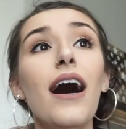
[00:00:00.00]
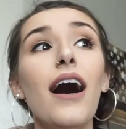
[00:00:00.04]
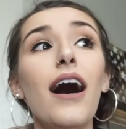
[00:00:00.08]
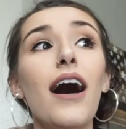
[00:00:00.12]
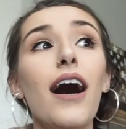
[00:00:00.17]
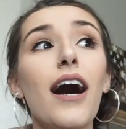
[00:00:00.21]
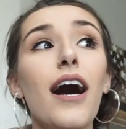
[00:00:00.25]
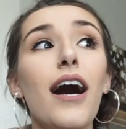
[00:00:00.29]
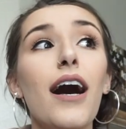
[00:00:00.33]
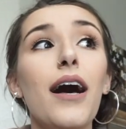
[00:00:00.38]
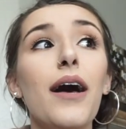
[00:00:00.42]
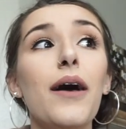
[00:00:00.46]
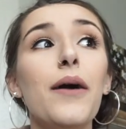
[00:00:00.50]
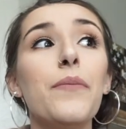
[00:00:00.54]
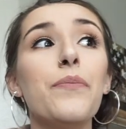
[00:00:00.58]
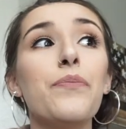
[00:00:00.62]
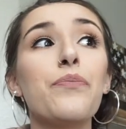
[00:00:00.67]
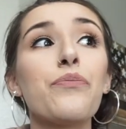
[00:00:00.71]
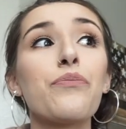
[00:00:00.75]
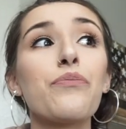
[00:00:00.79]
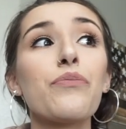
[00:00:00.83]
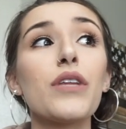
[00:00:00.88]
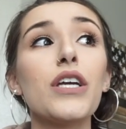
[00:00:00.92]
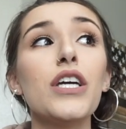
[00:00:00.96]
Um,
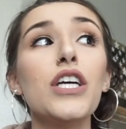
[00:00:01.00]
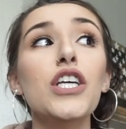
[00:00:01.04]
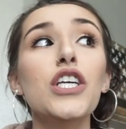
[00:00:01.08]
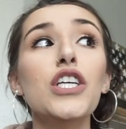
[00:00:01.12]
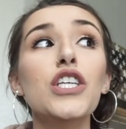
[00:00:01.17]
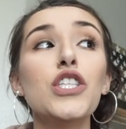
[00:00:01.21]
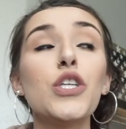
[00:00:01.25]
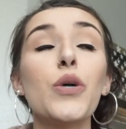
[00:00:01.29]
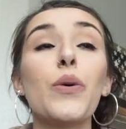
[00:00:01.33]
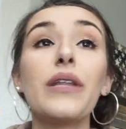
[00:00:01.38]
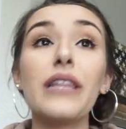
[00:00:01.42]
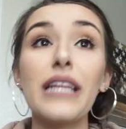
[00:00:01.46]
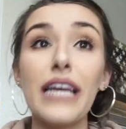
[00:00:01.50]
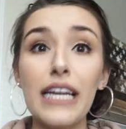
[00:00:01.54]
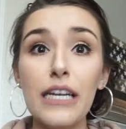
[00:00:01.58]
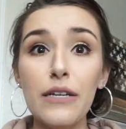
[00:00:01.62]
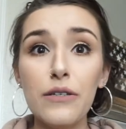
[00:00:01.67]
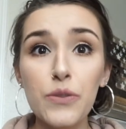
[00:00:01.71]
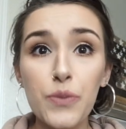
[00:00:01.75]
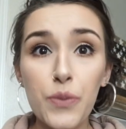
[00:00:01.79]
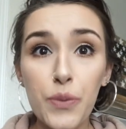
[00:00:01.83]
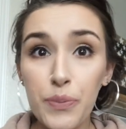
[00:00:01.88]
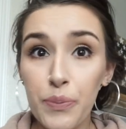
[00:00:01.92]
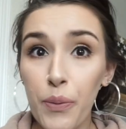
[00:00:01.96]
so when
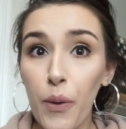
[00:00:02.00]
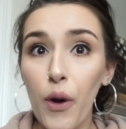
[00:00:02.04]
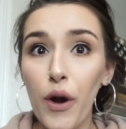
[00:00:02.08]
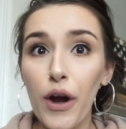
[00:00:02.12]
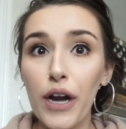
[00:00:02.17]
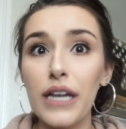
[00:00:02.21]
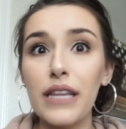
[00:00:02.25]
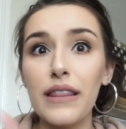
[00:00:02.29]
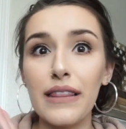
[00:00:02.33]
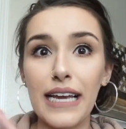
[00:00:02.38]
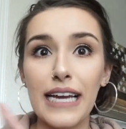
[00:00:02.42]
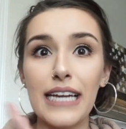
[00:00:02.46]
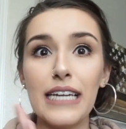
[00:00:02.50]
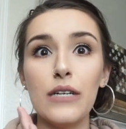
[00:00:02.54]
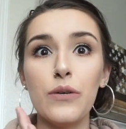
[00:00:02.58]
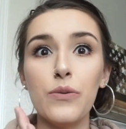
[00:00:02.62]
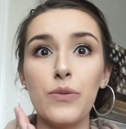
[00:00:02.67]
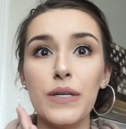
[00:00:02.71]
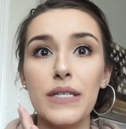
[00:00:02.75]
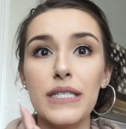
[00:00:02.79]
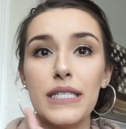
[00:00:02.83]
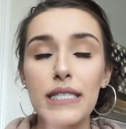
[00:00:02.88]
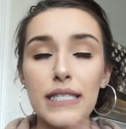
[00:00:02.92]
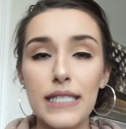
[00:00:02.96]
Landon's born, Landon
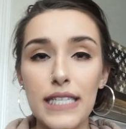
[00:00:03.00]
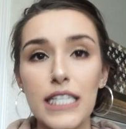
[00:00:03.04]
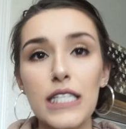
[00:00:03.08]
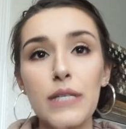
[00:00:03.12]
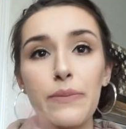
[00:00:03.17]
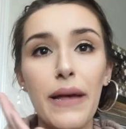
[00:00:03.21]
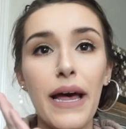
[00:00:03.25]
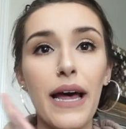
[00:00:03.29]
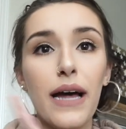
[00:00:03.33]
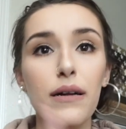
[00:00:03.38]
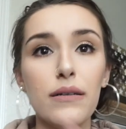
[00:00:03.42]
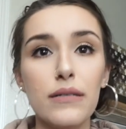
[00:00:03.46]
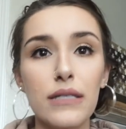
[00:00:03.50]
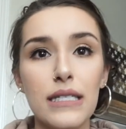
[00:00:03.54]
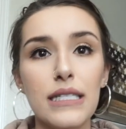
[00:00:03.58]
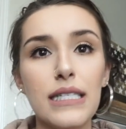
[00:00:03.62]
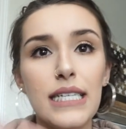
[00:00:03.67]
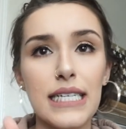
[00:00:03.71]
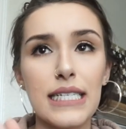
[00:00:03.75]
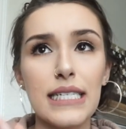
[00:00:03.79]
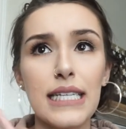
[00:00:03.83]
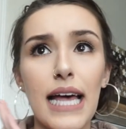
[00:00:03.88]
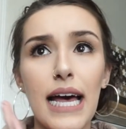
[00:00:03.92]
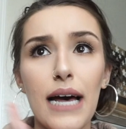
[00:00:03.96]
was six pounds,
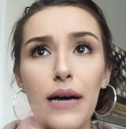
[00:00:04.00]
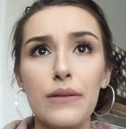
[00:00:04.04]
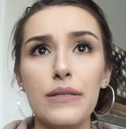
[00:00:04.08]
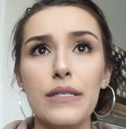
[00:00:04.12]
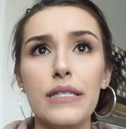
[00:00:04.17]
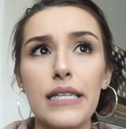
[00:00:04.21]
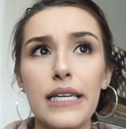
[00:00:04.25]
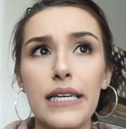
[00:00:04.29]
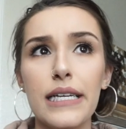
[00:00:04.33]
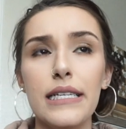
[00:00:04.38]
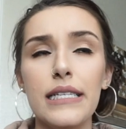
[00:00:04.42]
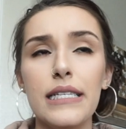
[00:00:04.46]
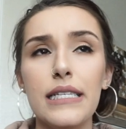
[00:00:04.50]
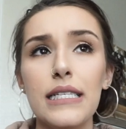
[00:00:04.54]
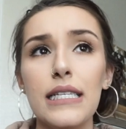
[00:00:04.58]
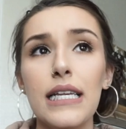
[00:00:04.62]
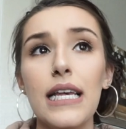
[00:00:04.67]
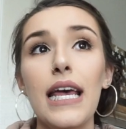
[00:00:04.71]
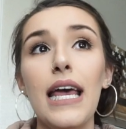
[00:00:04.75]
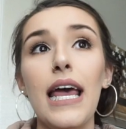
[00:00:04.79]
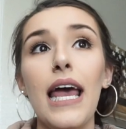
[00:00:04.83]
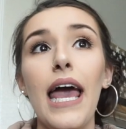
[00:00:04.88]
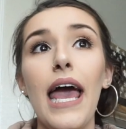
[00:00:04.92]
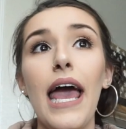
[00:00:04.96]
six ounces,
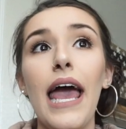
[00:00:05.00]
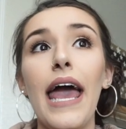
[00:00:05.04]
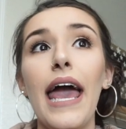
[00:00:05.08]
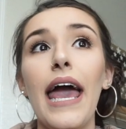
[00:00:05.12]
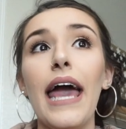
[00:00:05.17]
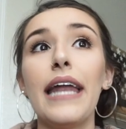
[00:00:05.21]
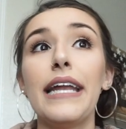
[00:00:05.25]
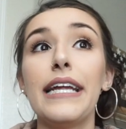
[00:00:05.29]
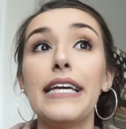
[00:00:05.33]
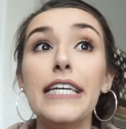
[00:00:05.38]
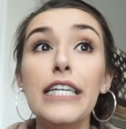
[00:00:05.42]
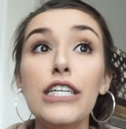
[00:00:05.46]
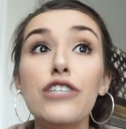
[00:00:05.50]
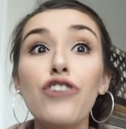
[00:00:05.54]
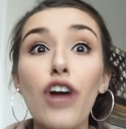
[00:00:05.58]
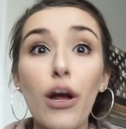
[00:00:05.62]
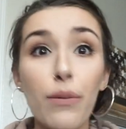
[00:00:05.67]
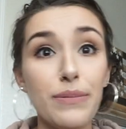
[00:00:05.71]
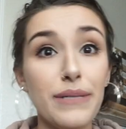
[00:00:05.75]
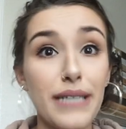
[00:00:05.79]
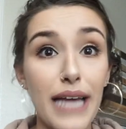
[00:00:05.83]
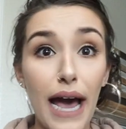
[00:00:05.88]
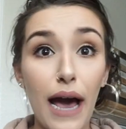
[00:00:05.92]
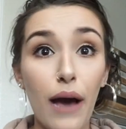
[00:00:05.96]
and he
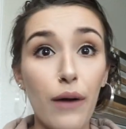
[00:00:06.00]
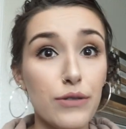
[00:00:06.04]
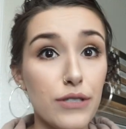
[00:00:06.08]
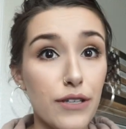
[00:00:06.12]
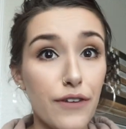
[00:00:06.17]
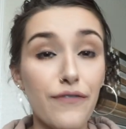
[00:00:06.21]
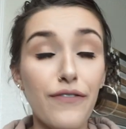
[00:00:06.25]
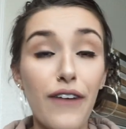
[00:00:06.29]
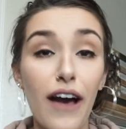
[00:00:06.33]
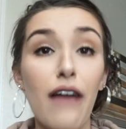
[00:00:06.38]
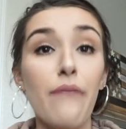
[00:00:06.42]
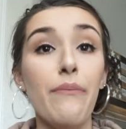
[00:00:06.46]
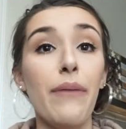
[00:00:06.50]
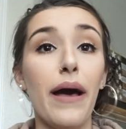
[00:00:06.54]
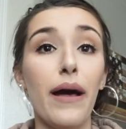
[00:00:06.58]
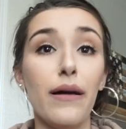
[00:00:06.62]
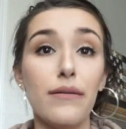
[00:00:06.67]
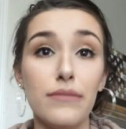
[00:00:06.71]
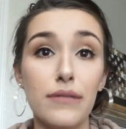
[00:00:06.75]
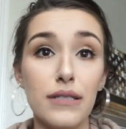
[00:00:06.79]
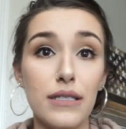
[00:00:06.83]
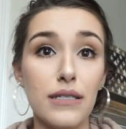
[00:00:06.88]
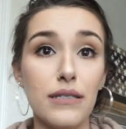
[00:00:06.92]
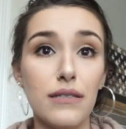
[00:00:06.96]
dropped down to five
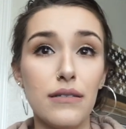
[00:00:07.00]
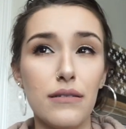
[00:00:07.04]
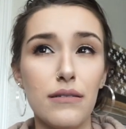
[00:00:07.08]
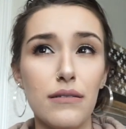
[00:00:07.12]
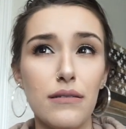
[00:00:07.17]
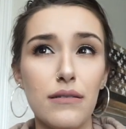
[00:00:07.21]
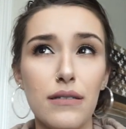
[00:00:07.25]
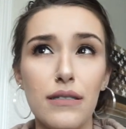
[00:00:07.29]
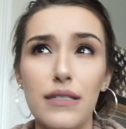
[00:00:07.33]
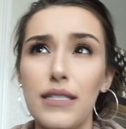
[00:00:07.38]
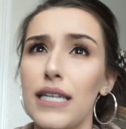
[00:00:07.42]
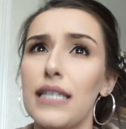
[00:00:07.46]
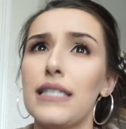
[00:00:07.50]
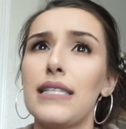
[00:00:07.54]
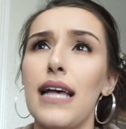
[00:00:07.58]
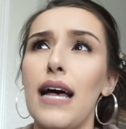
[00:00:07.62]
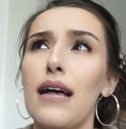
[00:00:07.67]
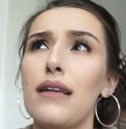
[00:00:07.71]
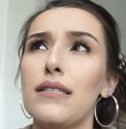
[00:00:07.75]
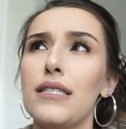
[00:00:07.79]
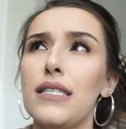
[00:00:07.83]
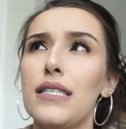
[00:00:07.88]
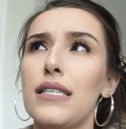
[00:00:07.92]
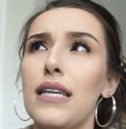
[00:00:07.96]
pounds, six
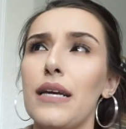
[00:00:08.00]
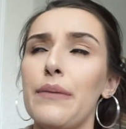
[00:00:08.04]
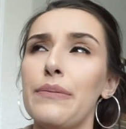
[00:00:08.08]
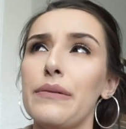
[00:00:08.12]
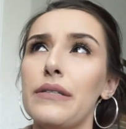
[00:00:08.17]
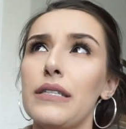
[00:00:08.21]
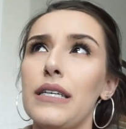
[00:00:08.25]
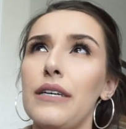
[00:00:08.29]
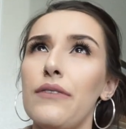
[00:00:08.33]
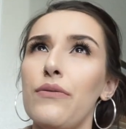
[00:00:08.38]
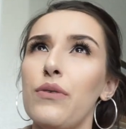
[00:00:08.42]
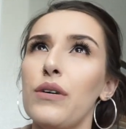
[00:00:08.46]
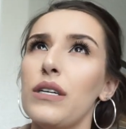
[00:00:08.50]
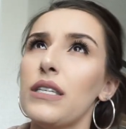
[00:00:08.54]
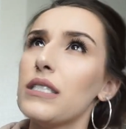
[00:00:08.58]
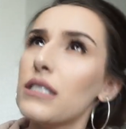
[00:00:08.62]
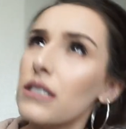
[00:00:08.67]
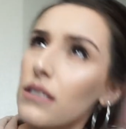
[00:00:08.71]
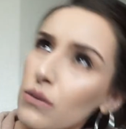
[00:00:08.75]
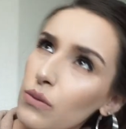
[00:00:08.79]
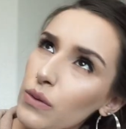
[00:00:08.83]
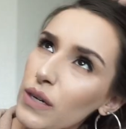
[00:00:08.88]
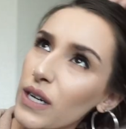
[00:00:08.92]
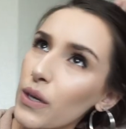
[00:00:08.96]
ounces, I believe
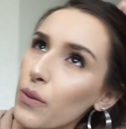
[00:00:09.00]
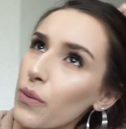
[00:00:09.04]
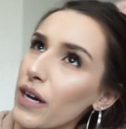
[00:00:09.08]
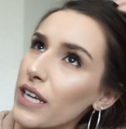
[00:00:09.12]
was what it